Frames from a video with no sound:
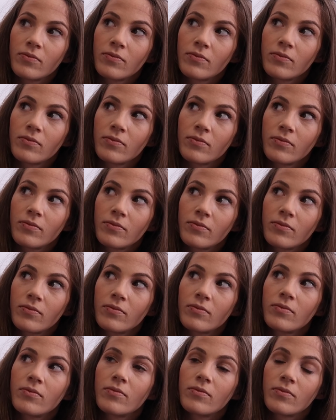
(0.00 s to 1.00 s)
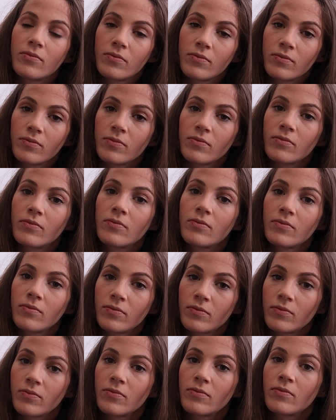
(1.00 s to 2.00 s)

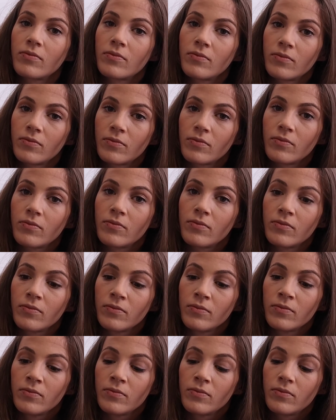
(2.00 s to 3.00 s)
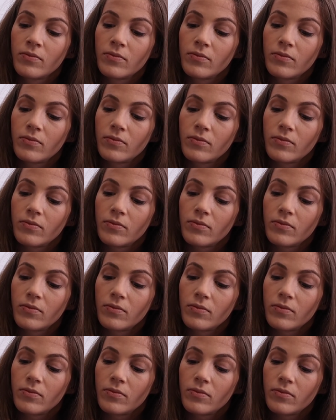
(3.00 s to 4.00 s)

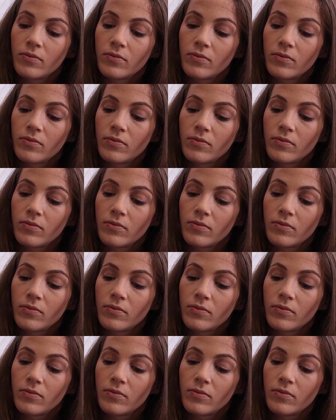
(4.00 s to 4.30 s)
This person isn't speaking.